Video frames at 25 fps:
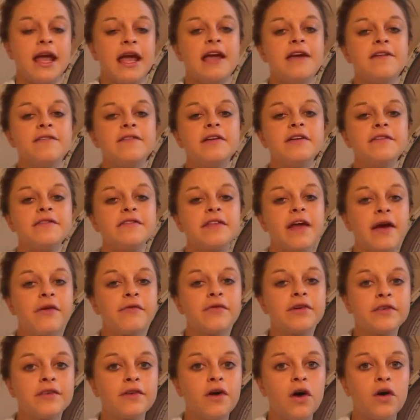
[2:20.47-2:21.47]
even if
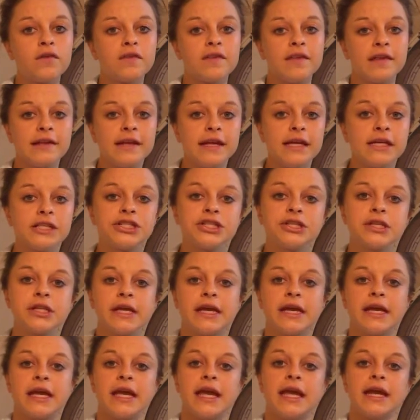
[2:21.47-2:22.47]
that results
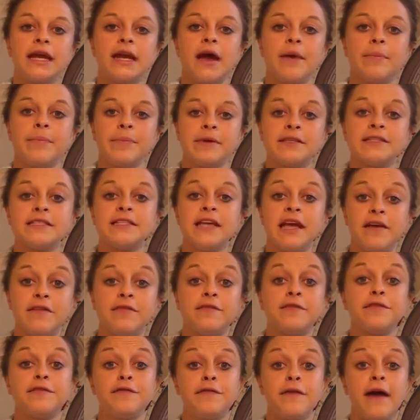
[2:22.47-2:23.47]
initially in a
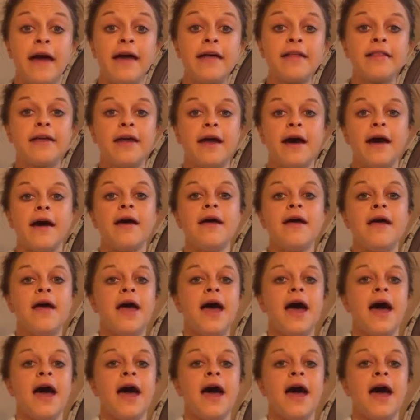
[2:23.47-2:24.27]
perceived failure.